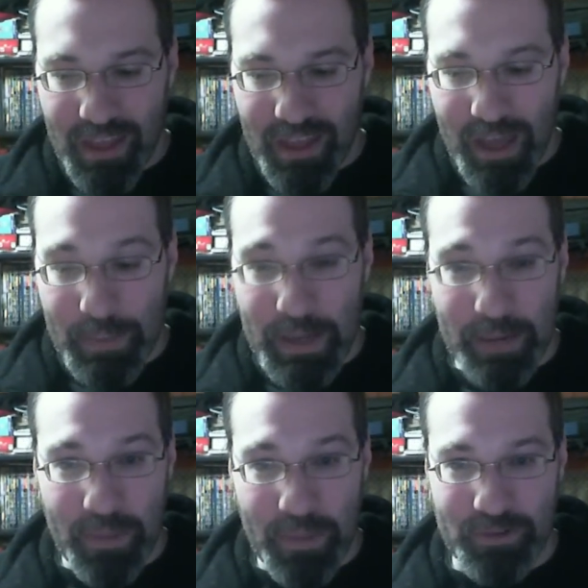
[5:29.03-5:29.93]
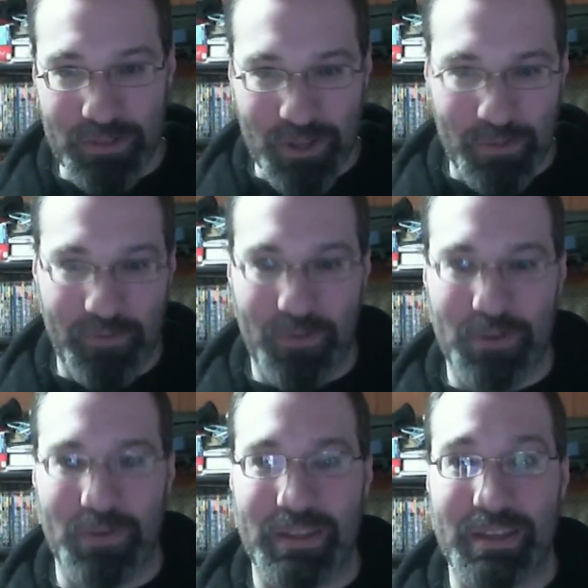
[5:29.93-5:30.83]
about a month or so before
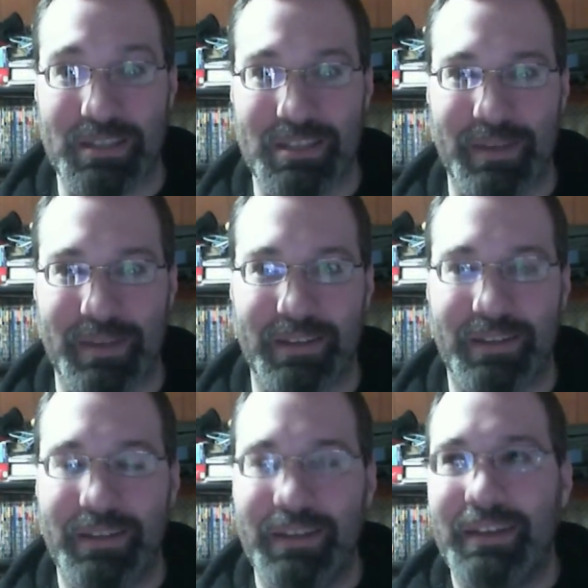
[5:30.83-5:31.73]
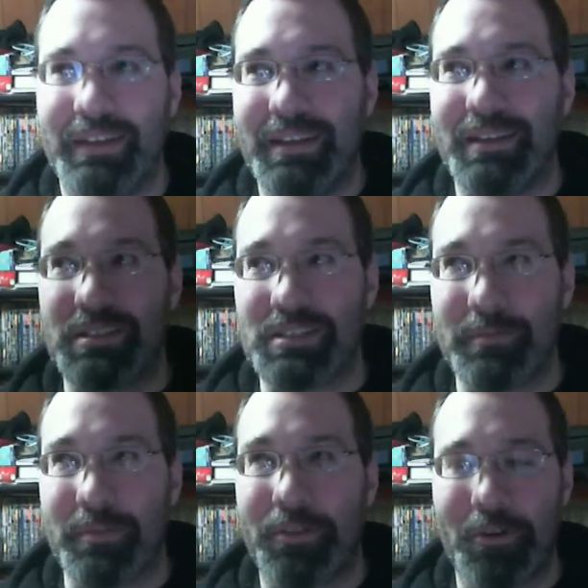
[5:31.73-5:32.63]
doing this, I mean,
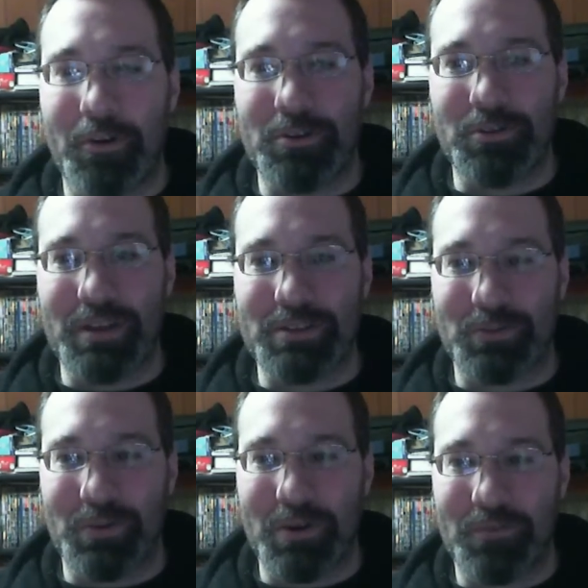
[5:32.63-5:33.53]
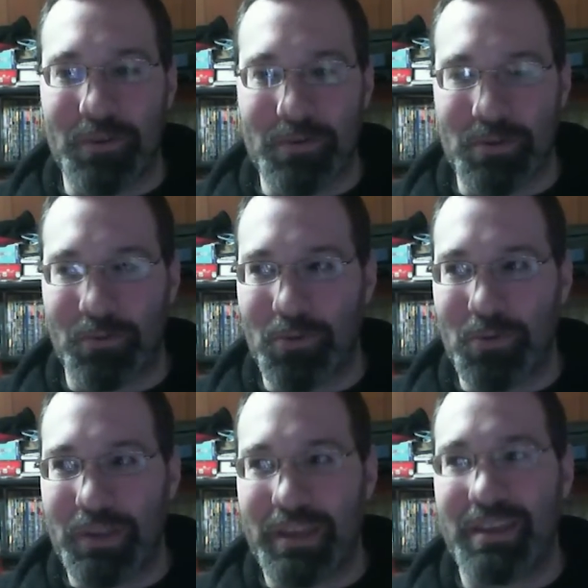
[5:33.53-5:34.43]
December 3rd, 2012, there was a
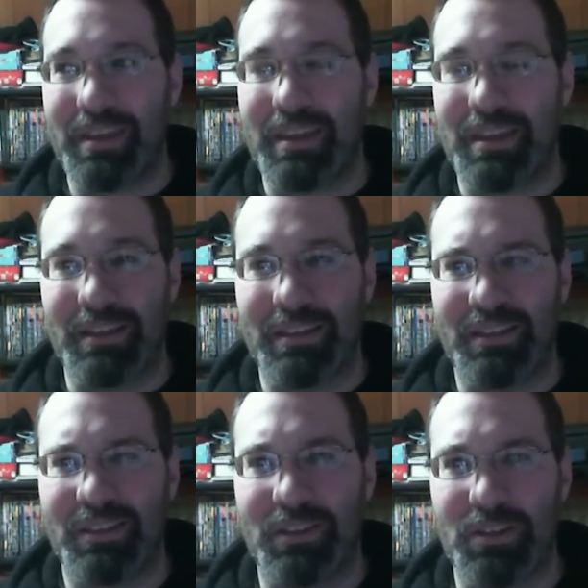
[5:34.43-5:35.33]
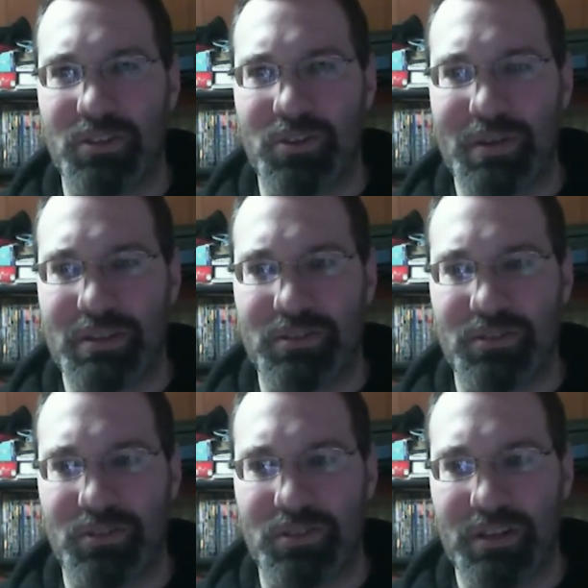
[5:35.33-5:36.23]
ruling in the U.S.
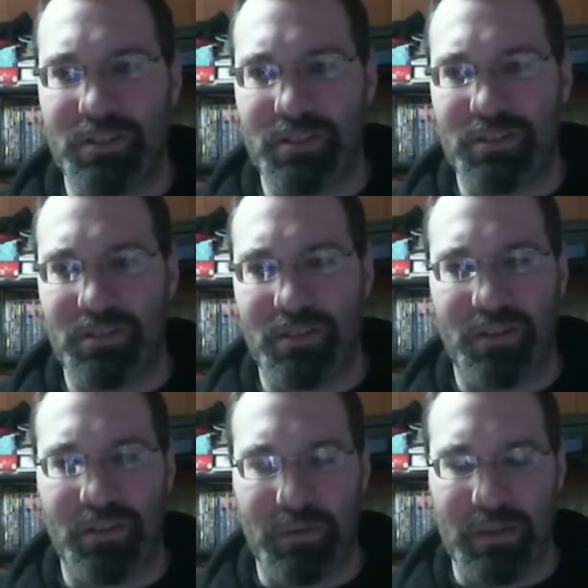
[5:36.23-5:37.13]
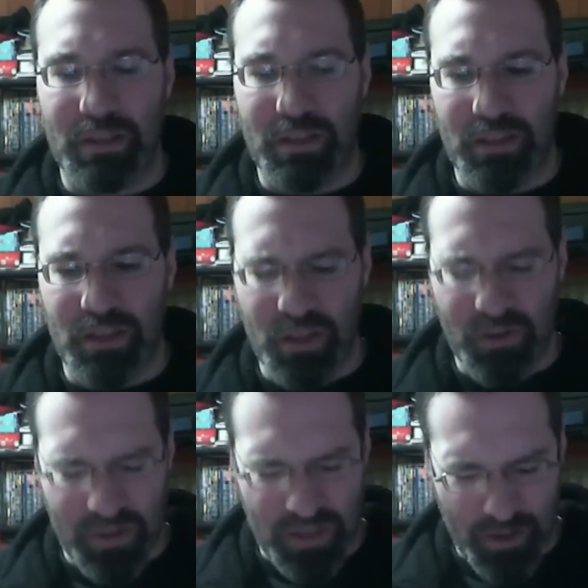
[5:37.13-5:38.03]
judges in
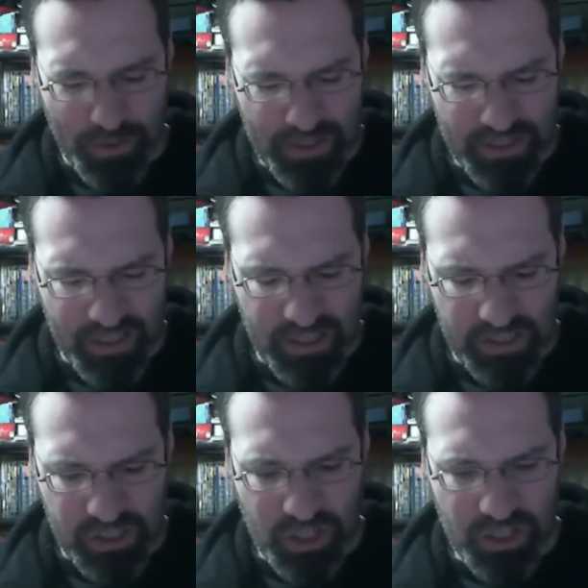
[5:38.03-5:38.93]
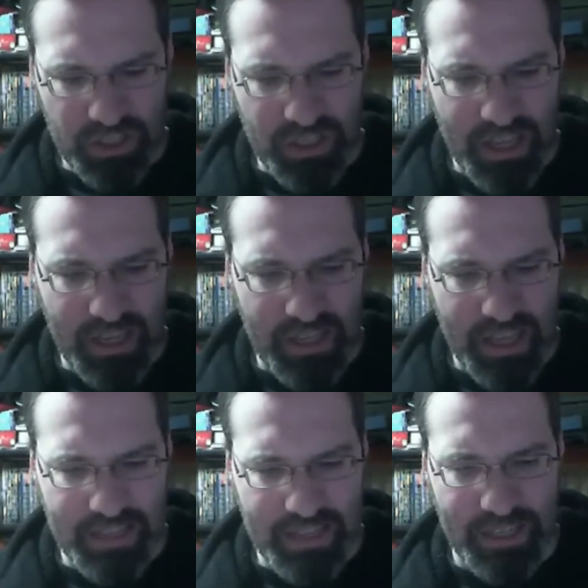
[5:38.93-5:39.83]
the U.S. The judge said that